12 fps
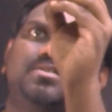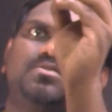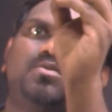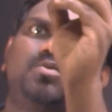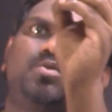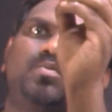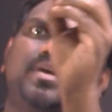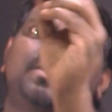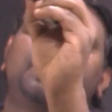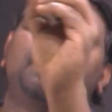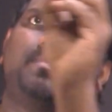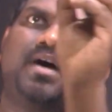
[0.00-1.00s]
So
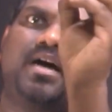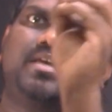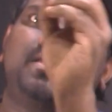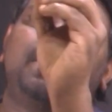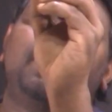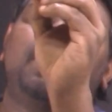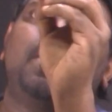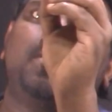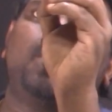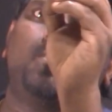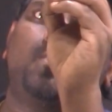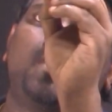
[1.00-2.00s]
2x by
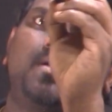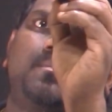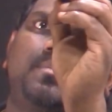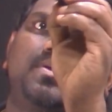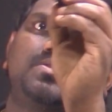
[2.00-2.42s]
1